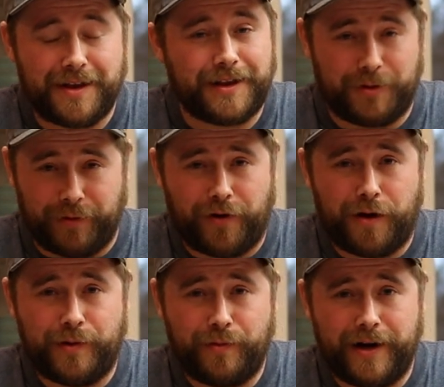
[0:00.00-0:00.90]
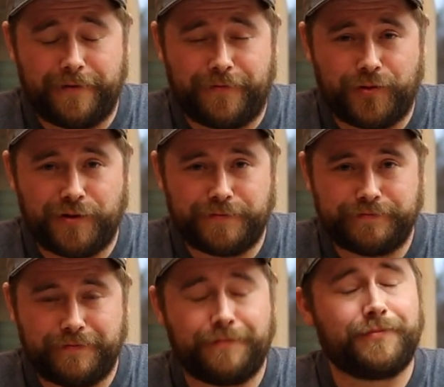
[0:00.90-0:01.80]
that we've all been waiting for,
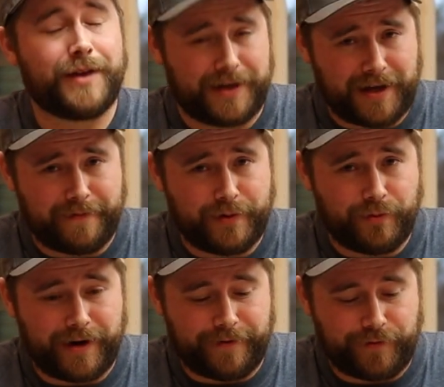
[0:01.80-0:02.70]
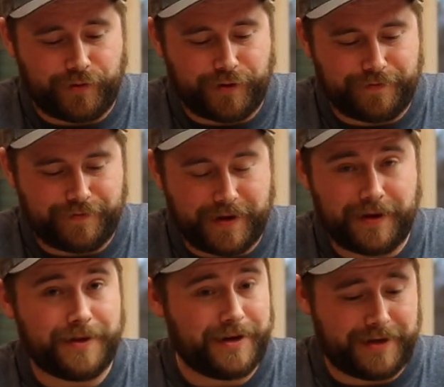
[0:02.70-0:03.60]
that I've been waiting for,
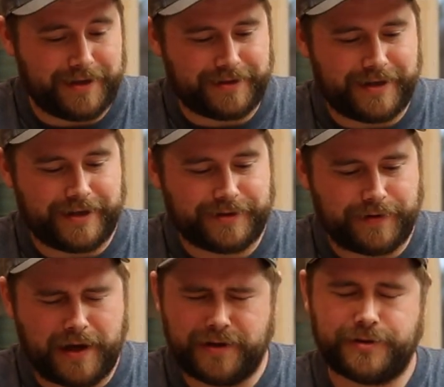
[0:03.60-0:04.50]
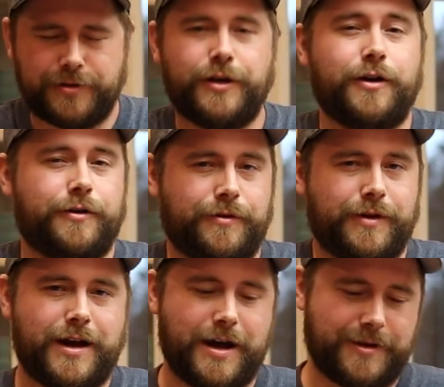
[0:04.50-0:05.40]
the taste test. So,
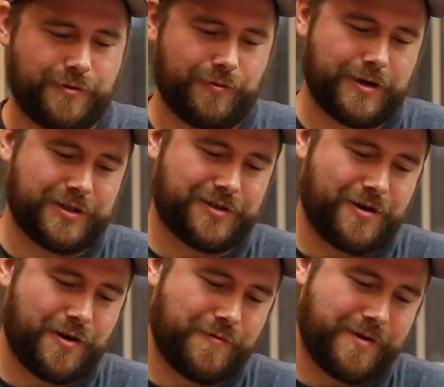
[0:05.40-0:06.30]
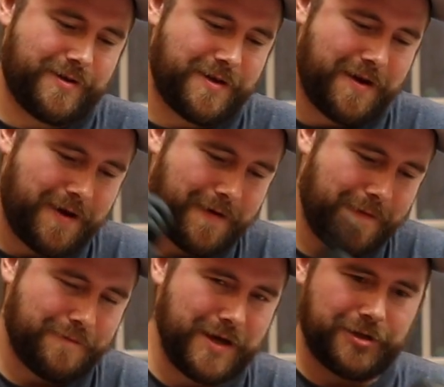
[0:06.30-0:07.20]
I think we're gonna start with
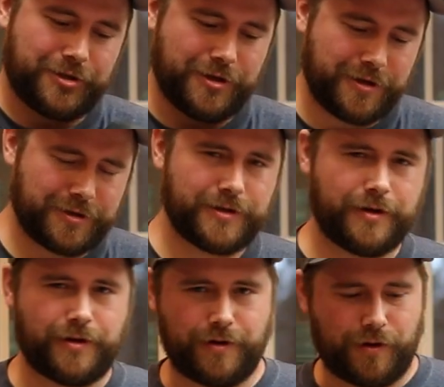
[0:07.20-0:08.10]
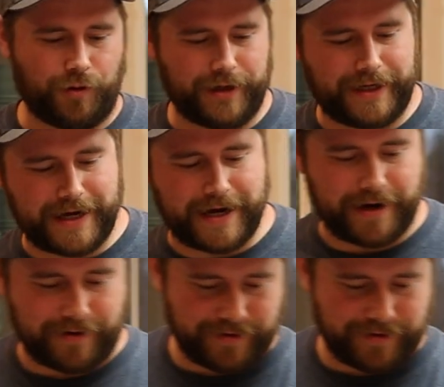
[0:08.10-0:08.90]
Meat Church Holy Cow.